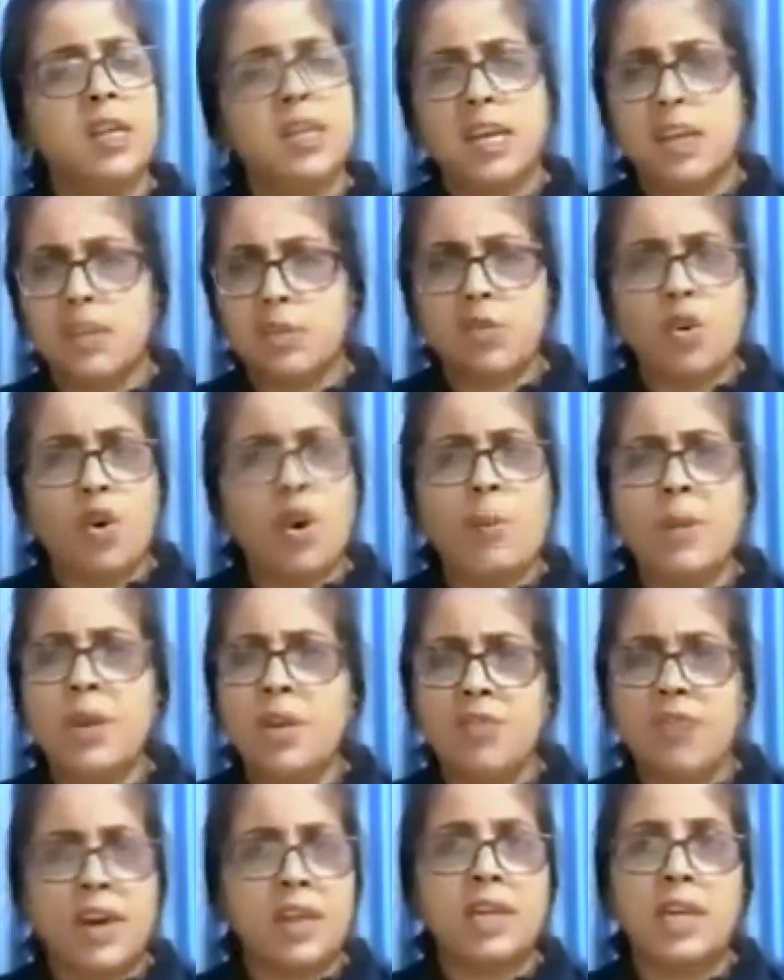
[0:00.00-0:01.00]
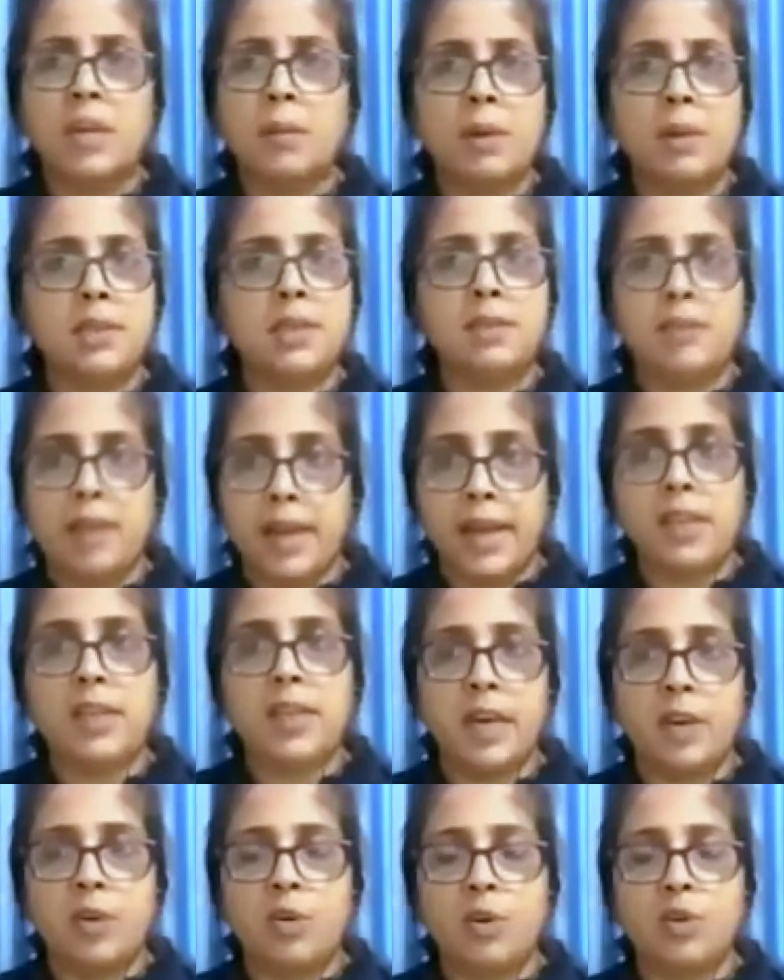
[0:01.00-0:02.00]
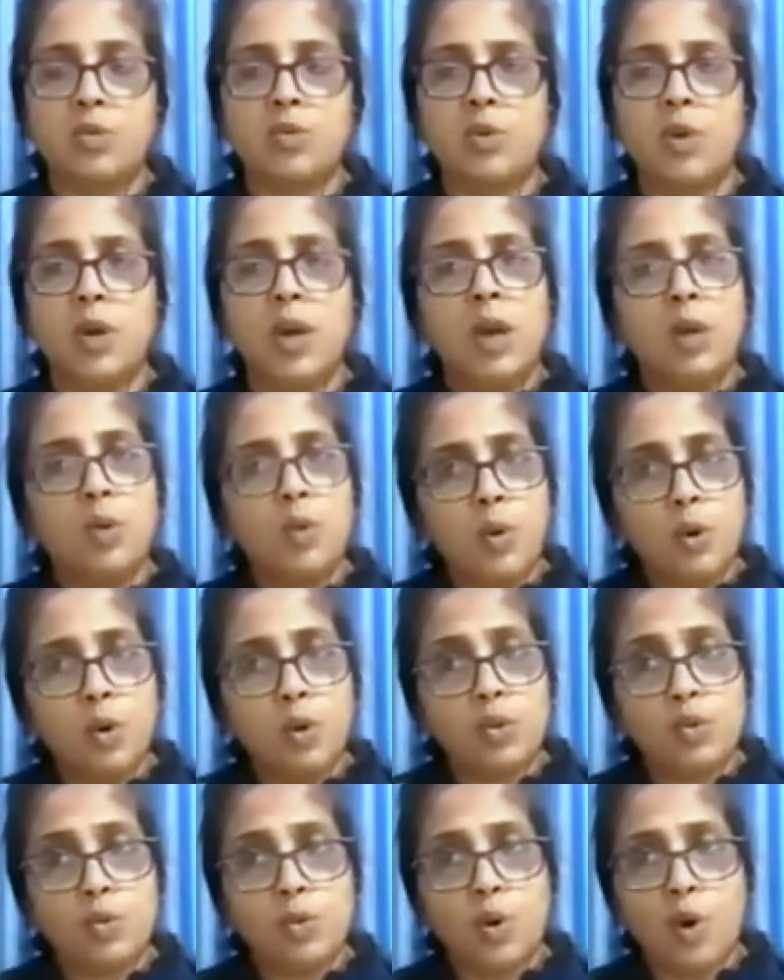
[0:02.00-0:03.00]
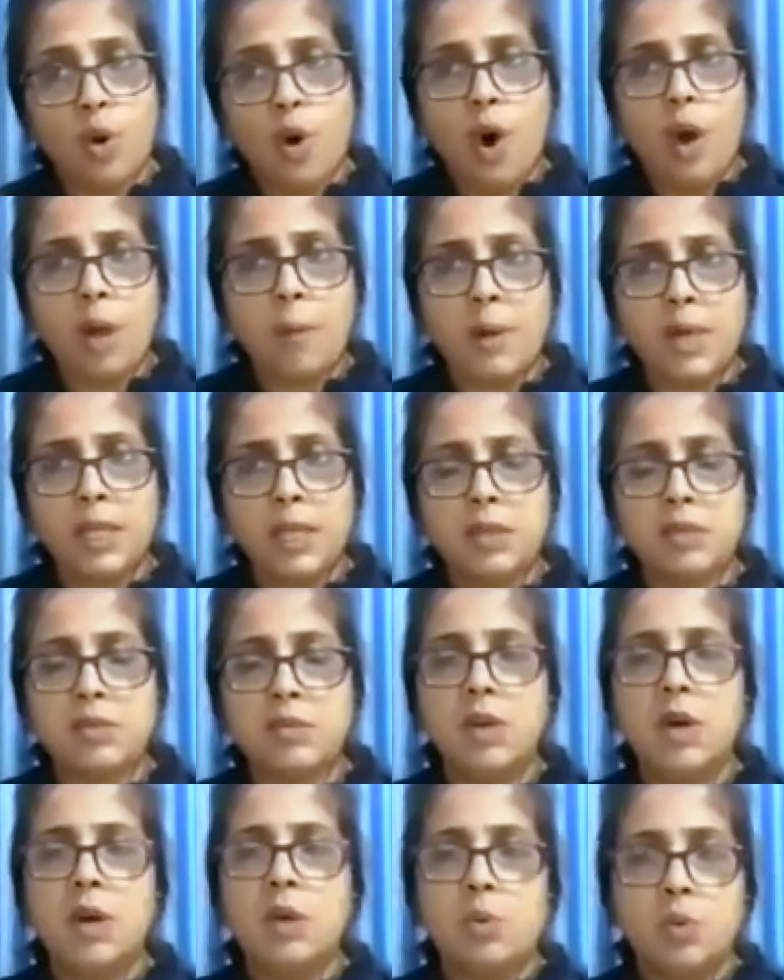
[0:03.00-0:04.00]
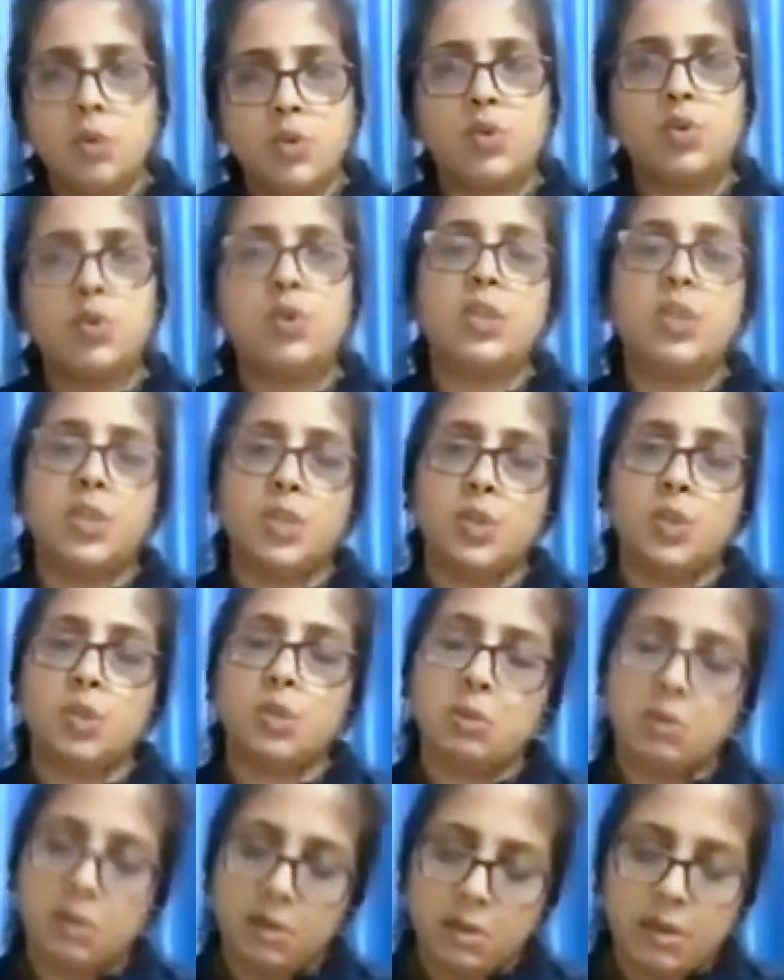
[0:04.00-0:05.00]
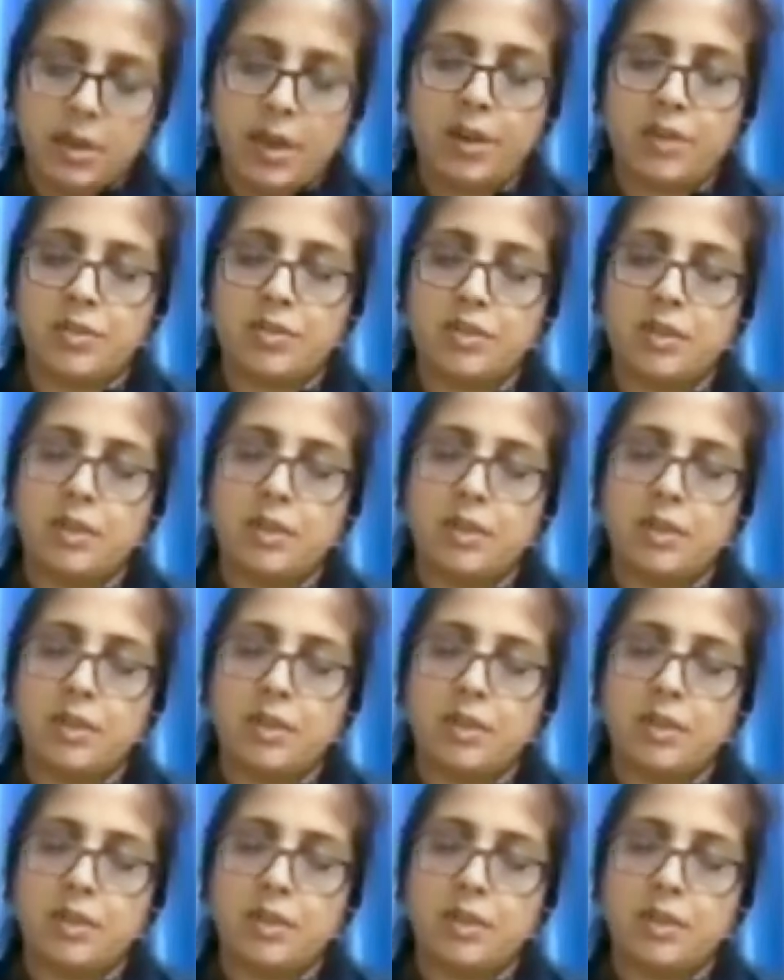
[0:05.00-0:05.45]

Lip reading: are so many working mothers like that also. Kudos to all mothers who stood the show. Thank you, sir.